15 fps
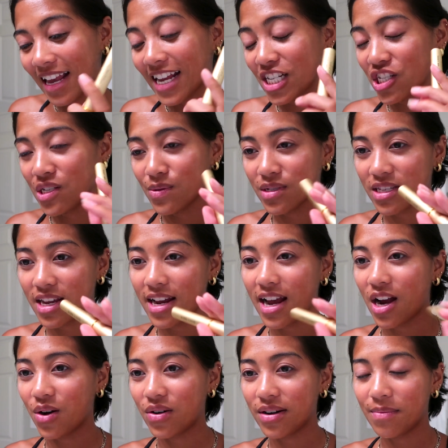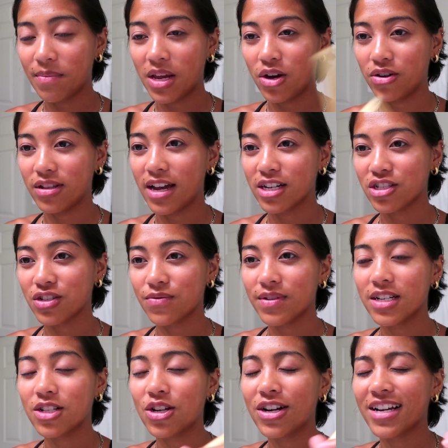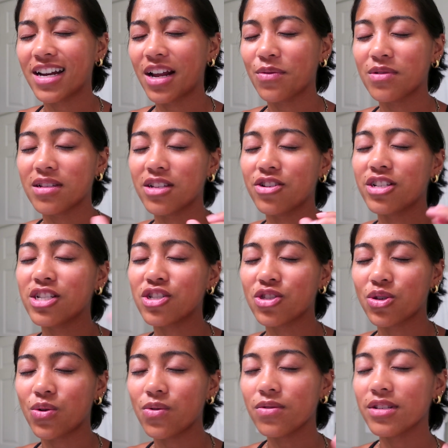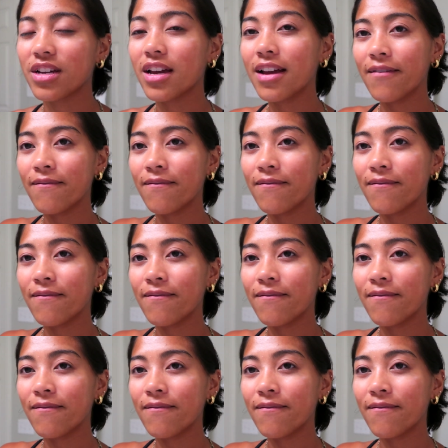and she was saying how it made your lashes really long, and I was literally sold